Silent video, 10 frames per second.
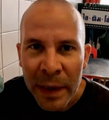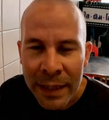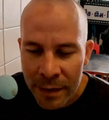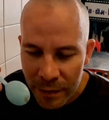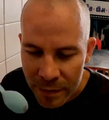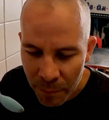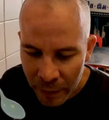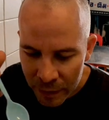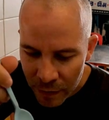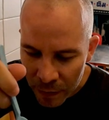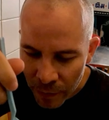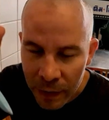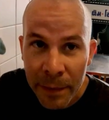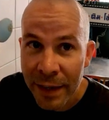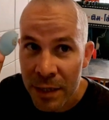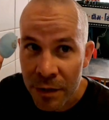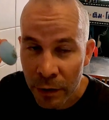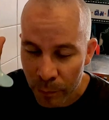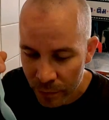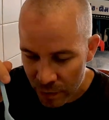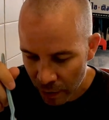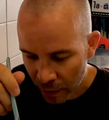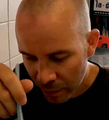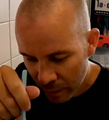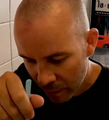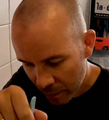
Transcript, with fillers: beans or something inside as well. Let me get a scoop and show you.